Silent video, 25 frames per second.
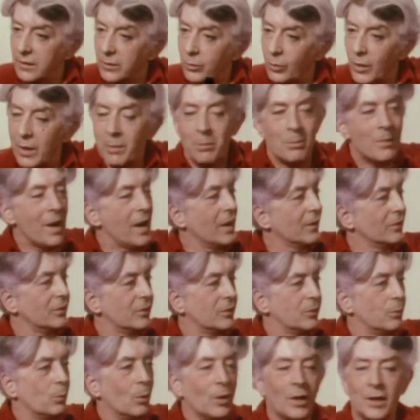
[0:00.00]
We
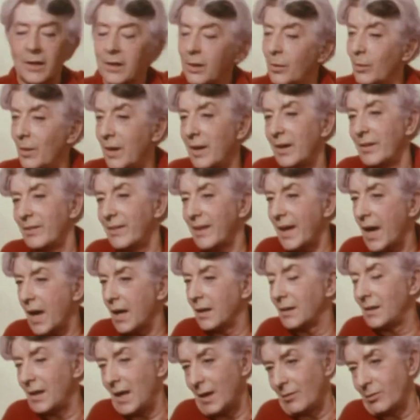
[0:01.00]
must work away at the
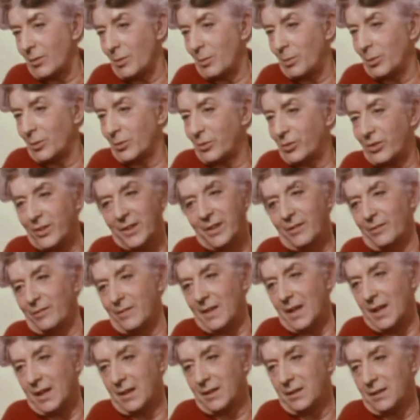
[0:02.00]
unlovable,
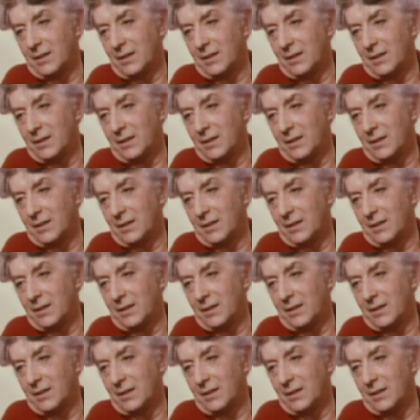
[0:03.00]
chiefly.